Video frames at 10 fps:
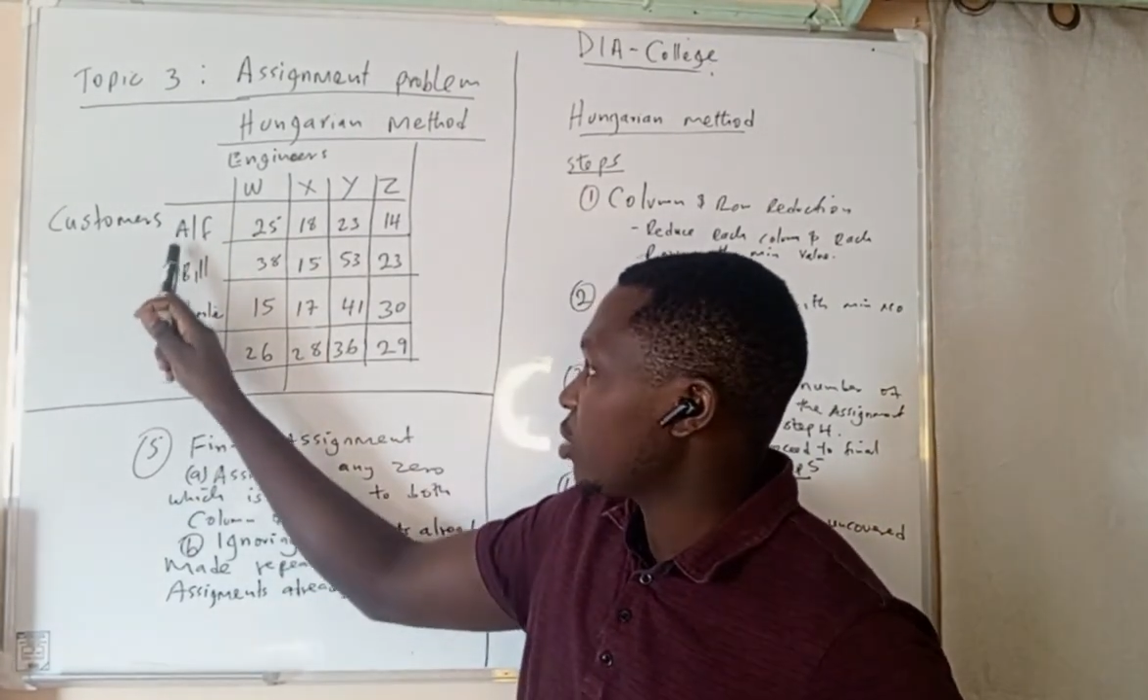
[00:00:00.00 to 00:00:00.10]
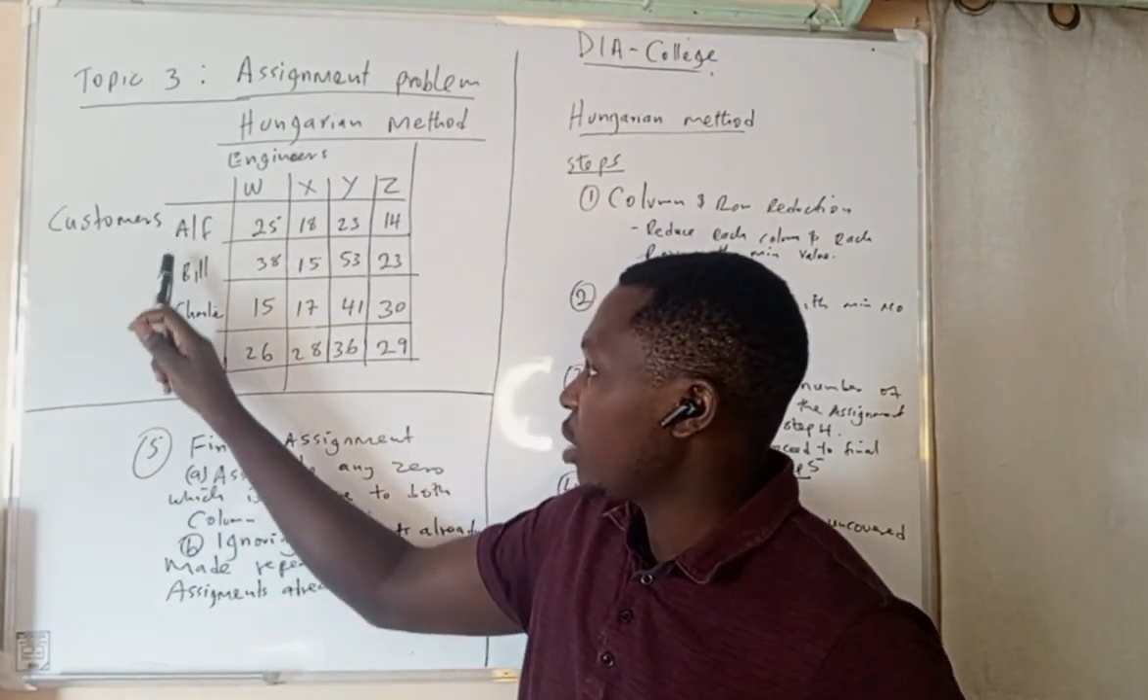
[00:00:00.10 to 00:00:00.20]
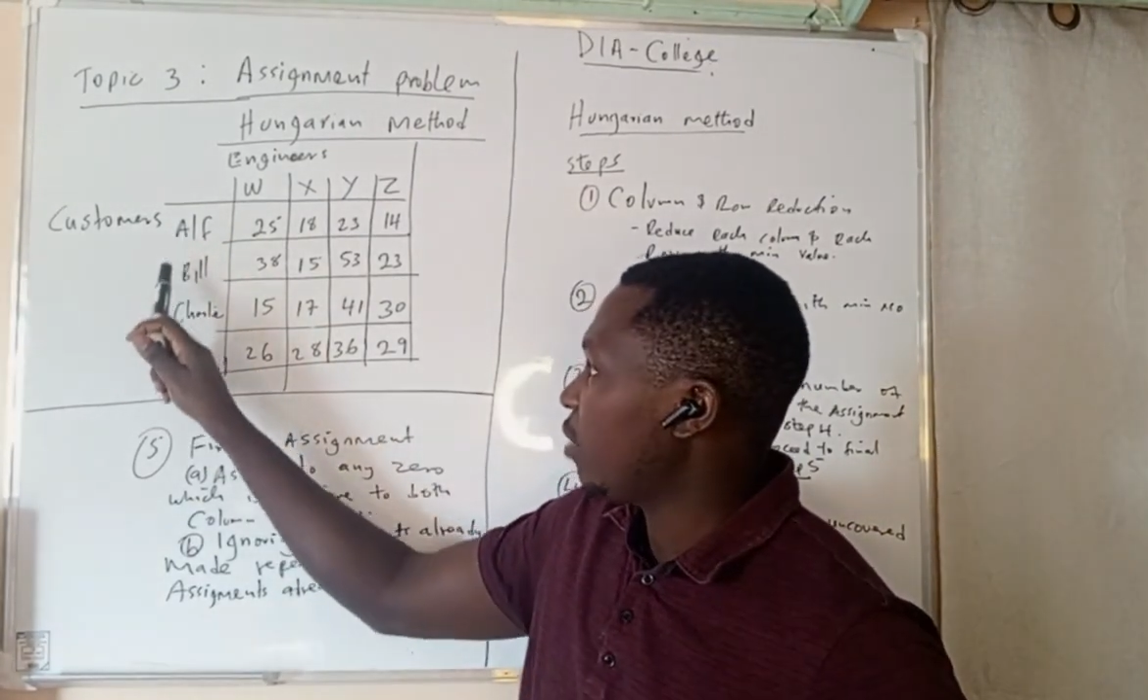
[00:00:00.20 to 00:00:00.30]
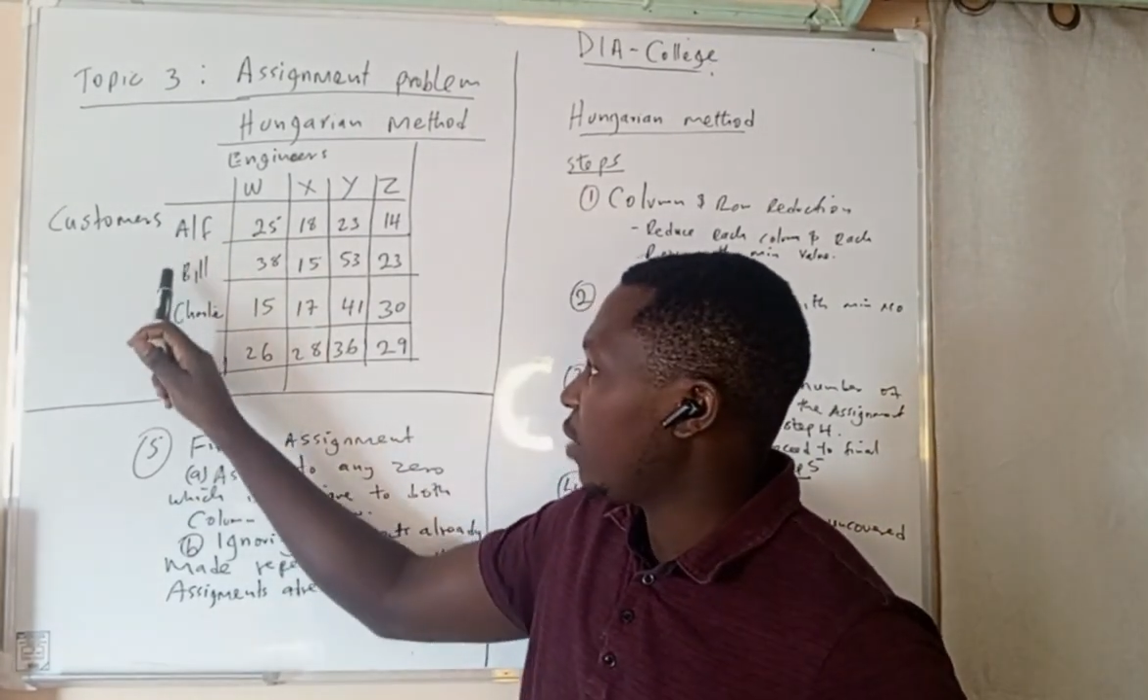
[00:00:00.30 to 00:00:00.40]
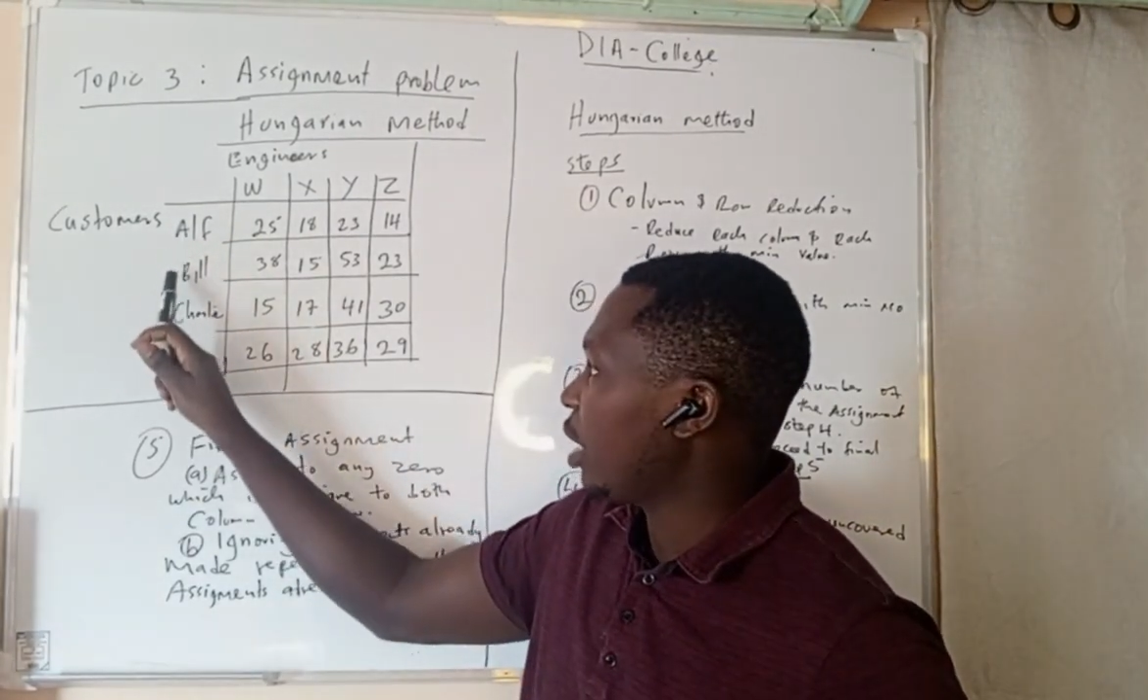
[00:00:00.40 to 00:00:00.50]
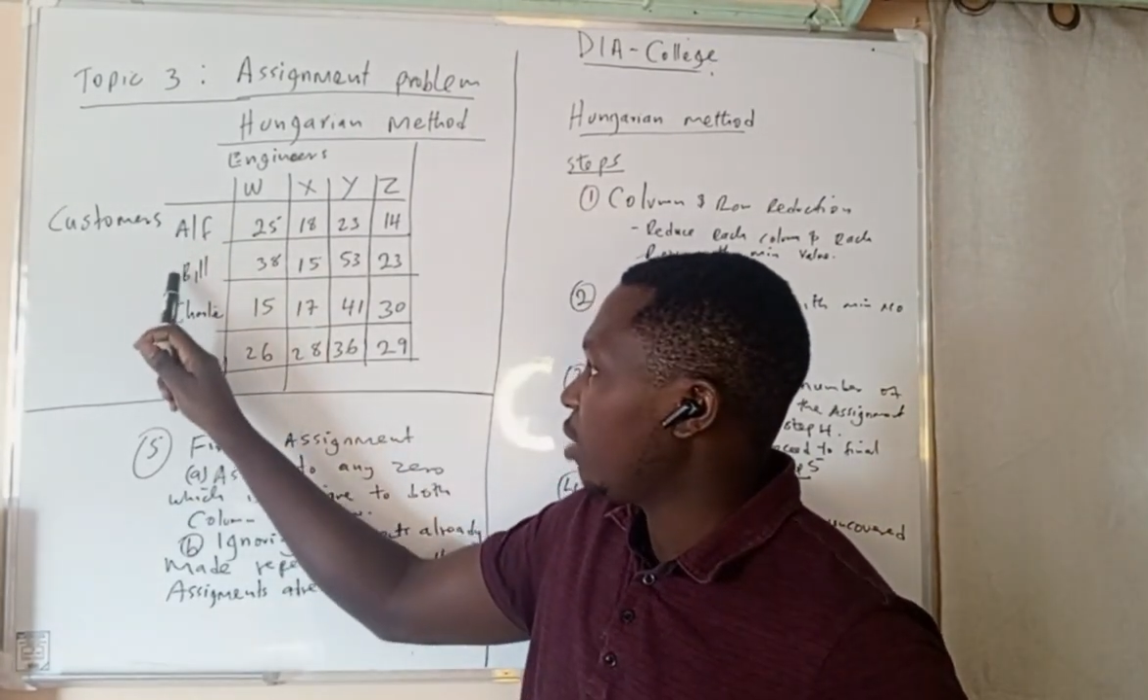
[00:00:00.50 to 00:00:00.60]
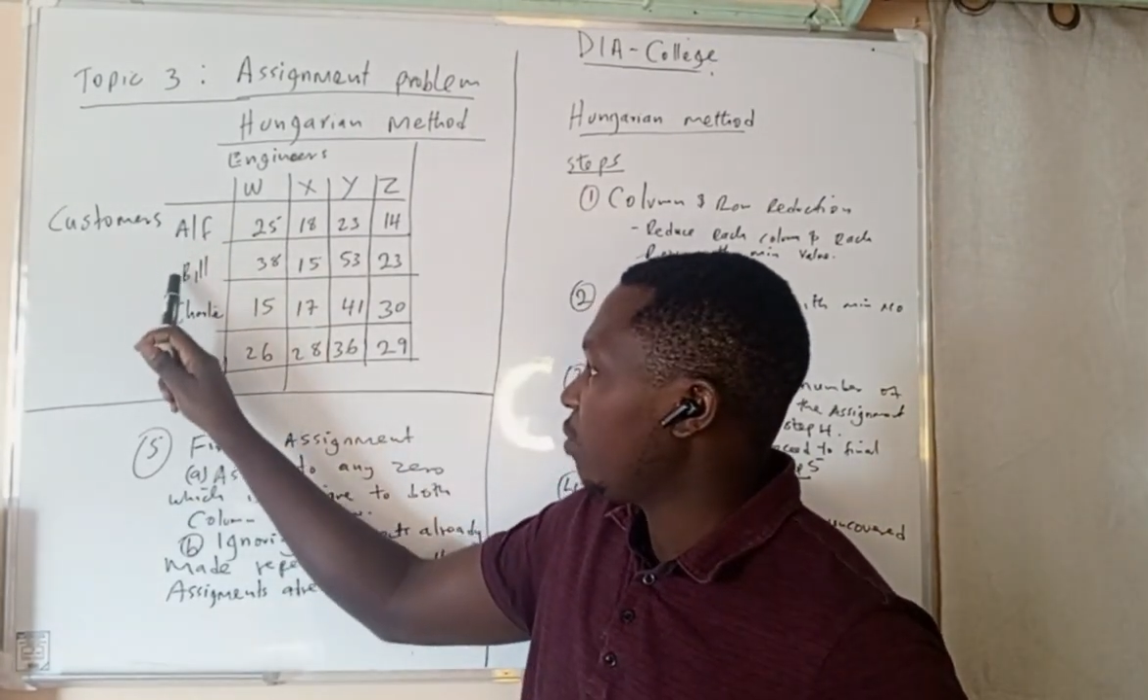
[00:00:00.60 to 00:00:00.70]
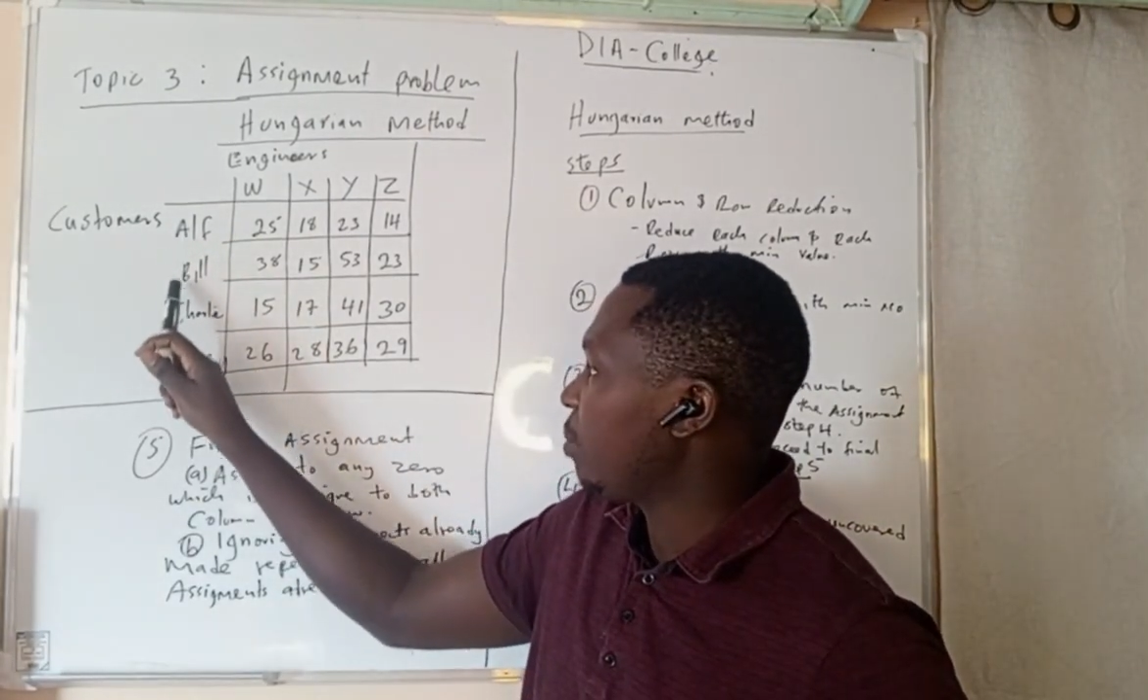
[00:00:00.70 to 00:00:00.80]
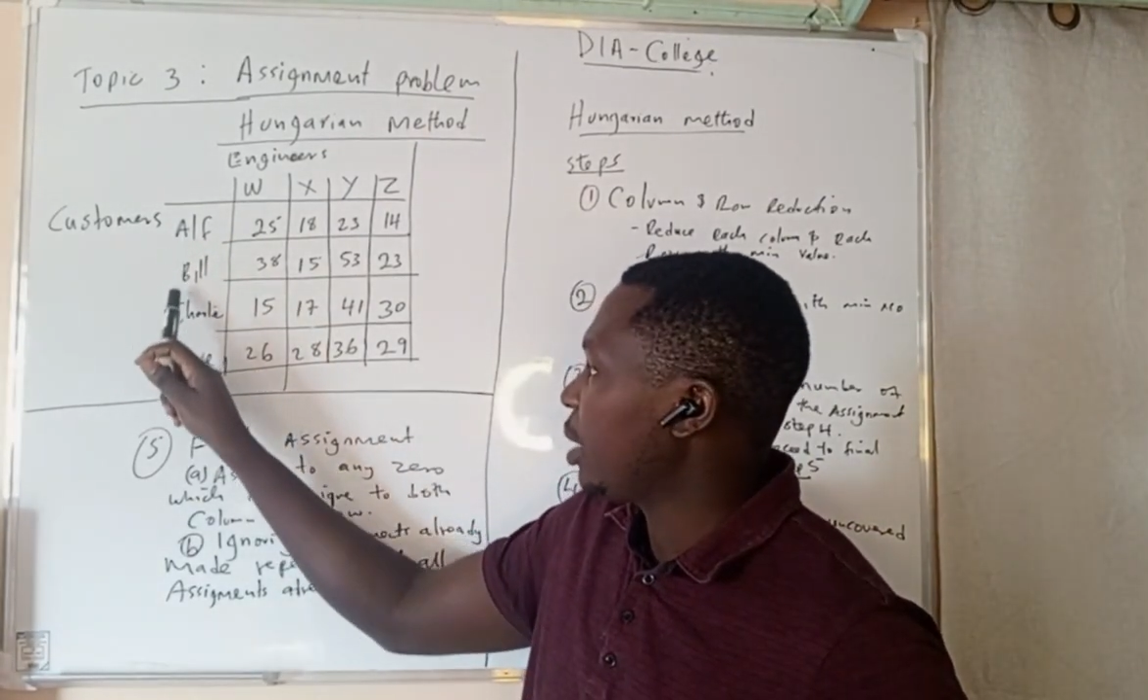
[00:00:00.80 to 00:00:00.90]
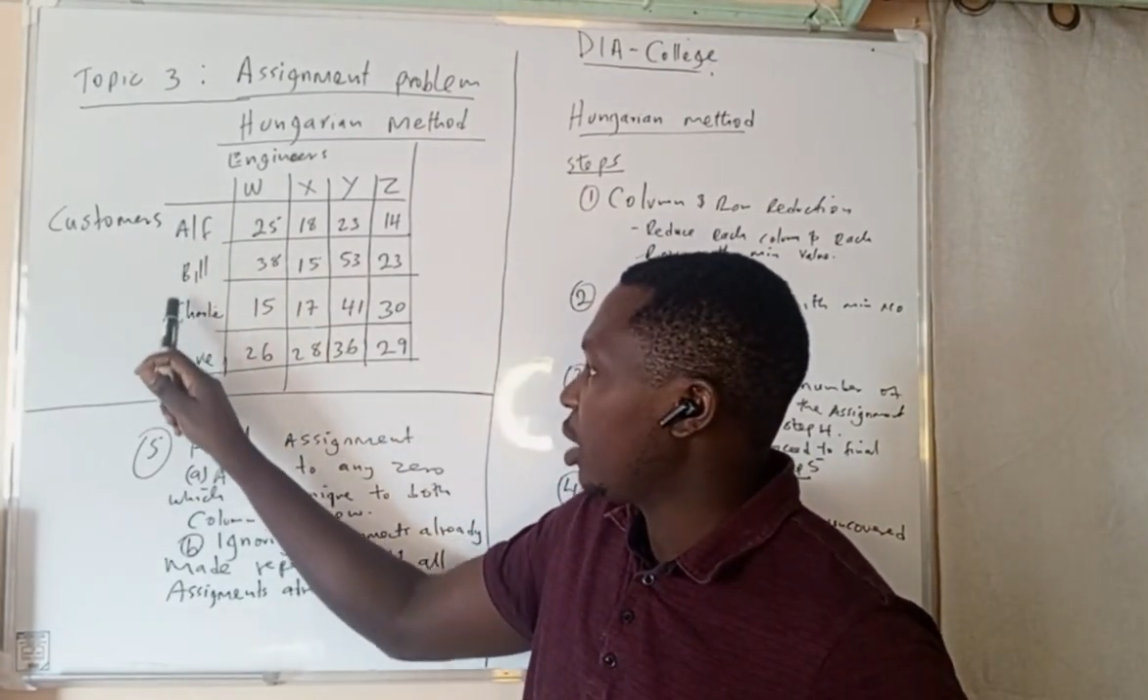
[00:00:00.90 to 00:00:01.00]
We have Alf,
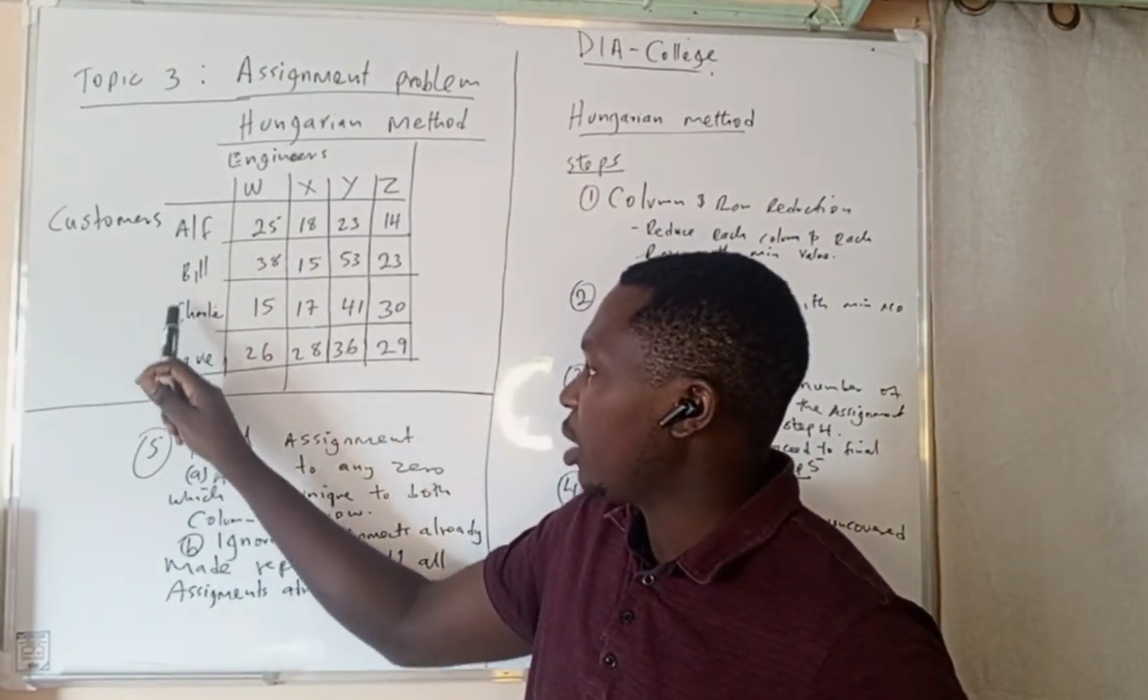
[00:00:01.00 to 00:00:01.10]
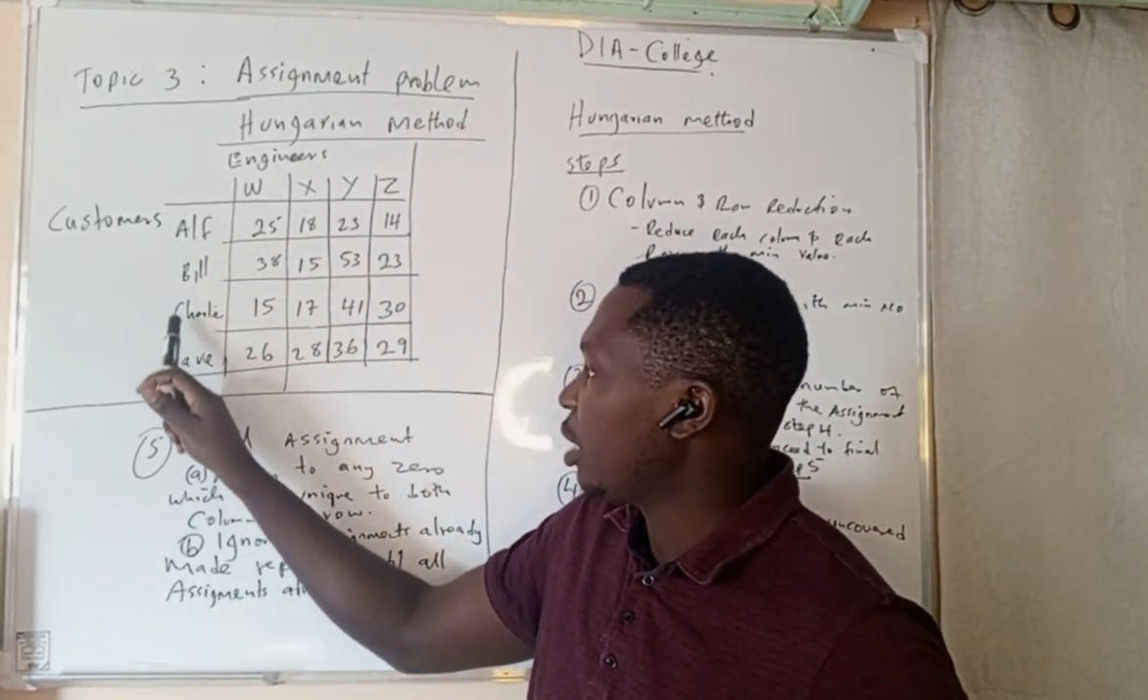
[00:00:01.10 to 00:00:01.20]
Bill,